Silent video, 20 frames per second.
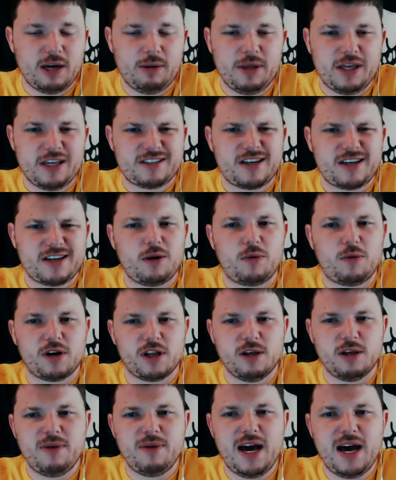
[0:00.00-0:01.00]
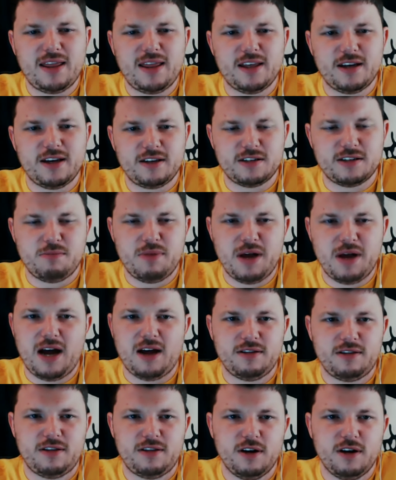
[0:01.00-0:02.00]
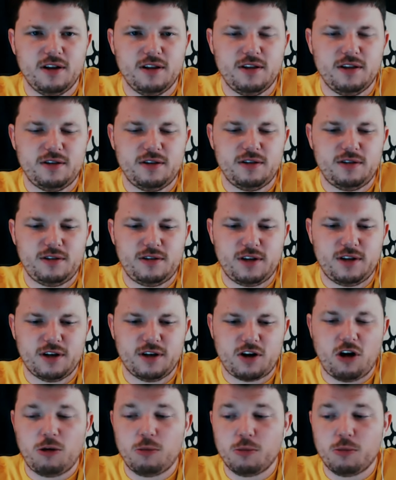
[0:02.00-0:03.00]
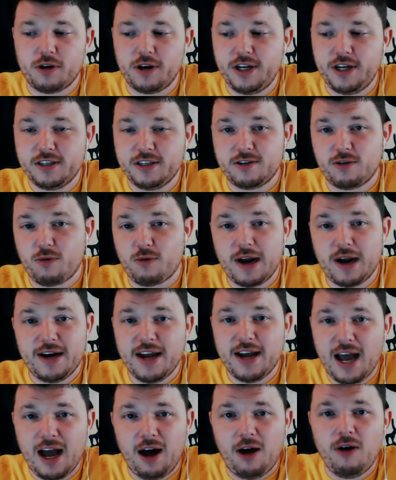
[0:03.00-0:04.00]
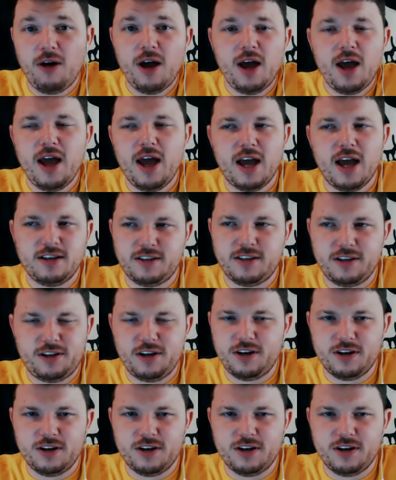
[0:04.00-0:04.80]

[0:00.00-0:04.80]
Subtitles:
I mean, that's kind of one of the bad things about the cult Marines right now is that